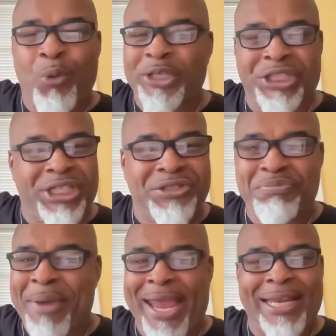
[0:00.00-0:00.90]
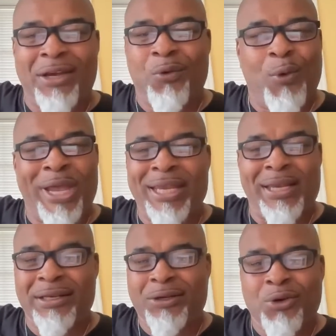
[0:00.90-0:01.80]
or what she's mating with.
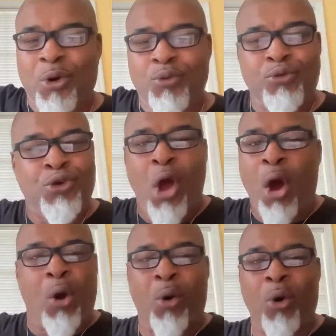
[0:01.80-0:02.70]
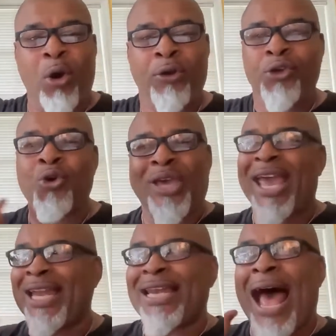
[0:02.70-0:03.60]
You don't know. You
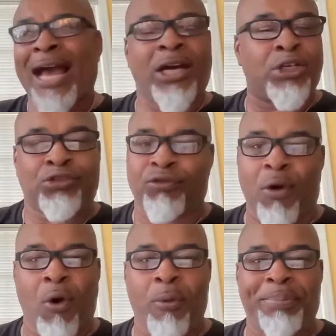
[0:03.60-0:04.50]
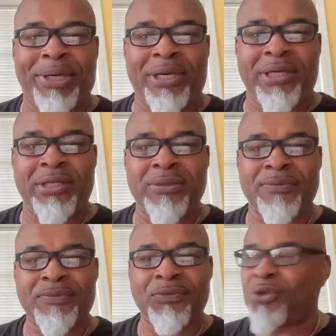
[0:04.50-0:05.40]
cannot control bees.
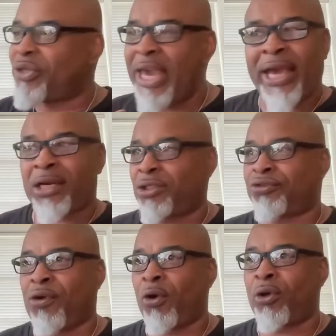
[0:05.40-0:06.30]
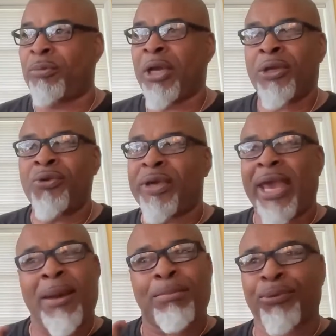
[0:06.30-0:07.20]
You can't control them. You
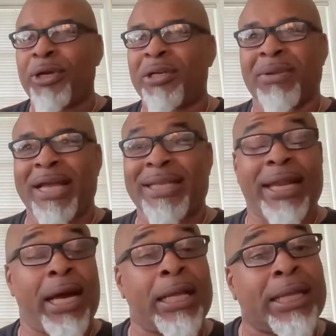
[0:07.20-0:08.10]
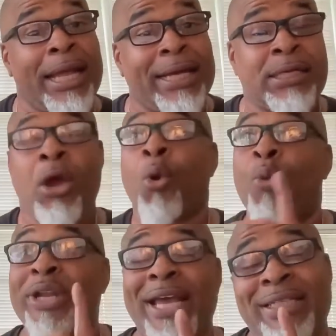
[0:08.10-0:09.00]
can't breed them like that unless
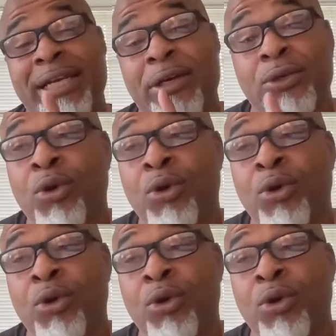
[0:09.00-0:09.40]
when they tell